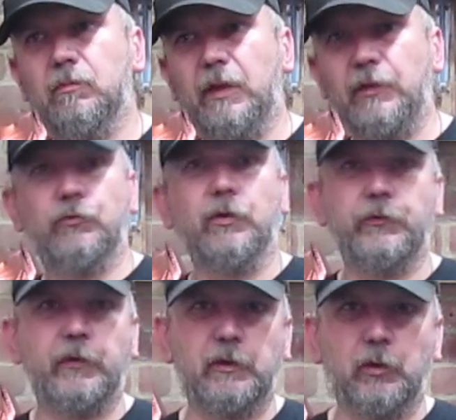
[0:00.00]

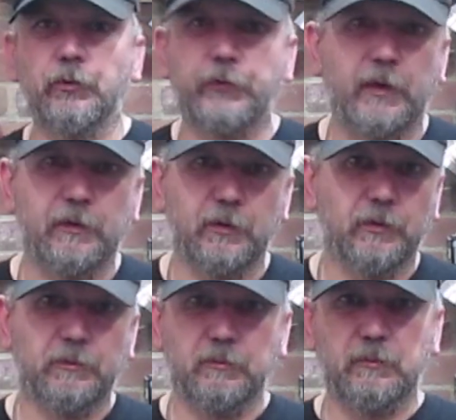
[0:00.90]
interesting content
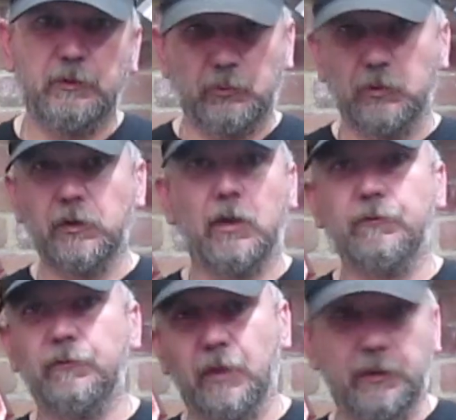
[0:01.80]
that you can
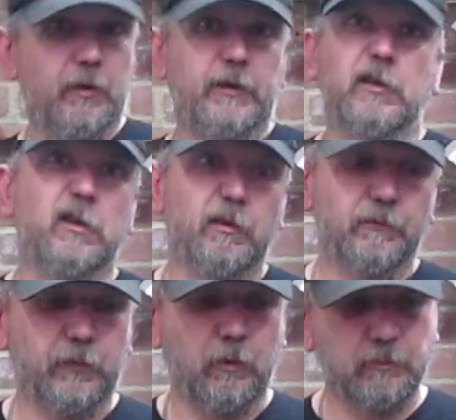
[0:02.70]
learn and I can learn
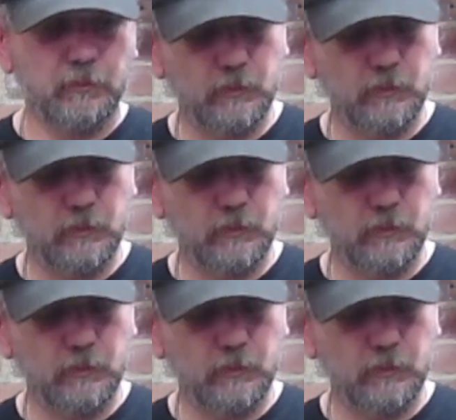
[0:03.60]
from.